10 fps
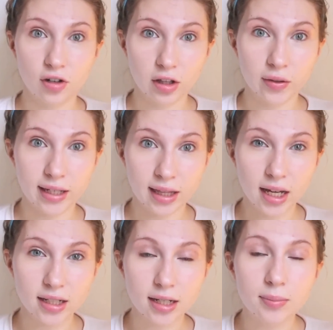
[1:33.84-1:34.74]
following
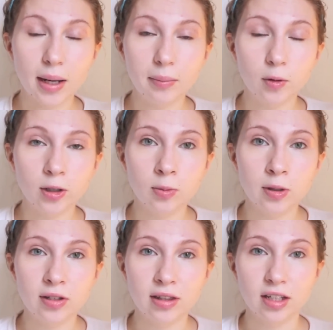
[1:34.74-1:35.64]
that up, I'm going to
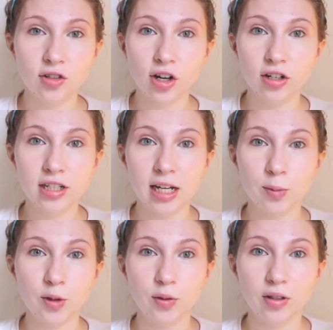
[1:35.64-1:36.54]
be using the Tarte
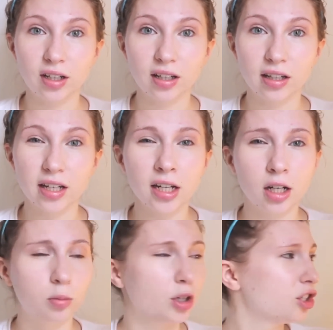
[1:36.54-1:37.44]
Amazonian Clay
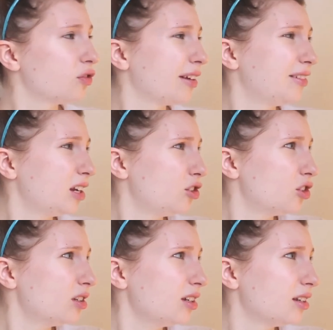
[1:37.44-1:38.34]
Airbrush
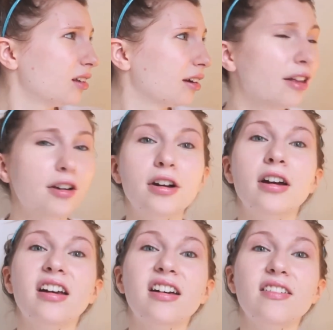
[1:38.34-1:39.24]
Foundation in the color
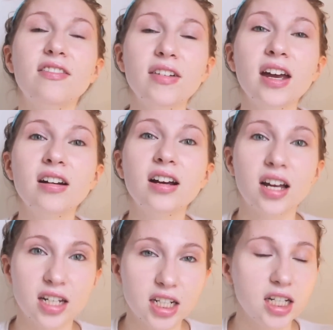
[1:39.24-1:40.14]
Fair
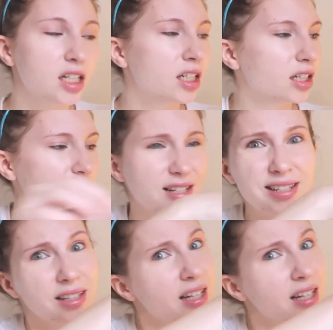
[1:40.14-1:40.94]
Honey. That's the